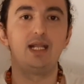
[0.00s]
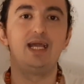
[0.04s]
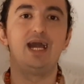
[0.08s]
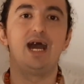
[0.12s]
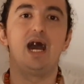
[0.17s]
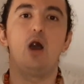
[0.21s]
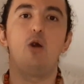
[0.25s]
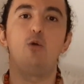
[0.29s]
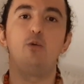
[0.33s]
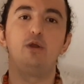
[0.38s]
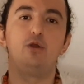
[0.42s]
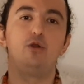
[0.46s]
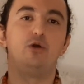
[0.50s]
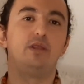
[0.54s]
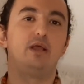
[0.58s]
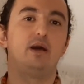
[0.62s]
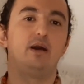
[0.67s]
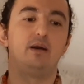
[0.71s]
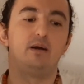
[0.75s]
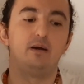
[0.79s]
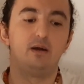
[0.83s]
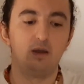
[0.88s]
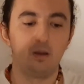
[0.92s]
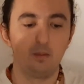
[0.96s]
how we're
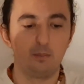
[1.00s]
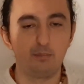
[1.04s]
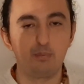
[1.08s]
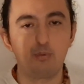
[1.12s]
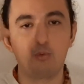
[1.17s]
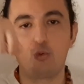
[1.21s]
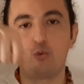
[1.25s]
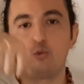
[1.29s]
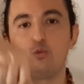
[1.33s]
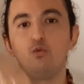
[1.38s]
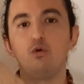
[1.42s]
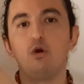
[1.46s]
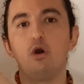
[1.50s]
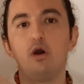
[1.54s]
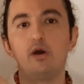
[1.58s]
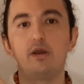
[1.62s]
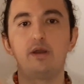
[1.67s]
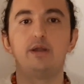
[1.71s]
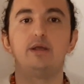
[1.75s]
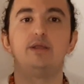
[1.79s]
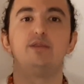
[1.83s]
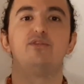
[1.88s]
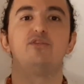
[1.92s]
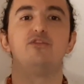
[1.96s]
gonna pour water
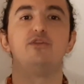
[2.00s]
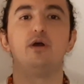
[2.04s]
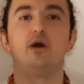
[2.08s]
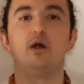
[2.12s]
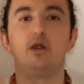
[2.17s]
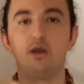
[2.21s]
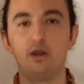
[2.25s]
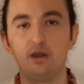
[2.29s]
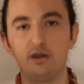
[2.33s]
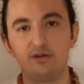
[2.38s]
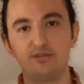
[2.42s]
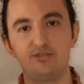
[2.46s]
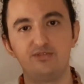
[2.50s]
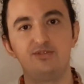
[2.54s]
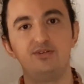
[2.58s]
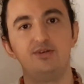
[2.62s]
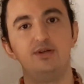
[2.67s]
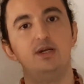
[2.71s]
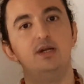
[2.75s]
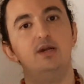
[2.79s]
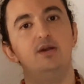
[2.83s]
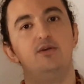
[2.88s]
into the earth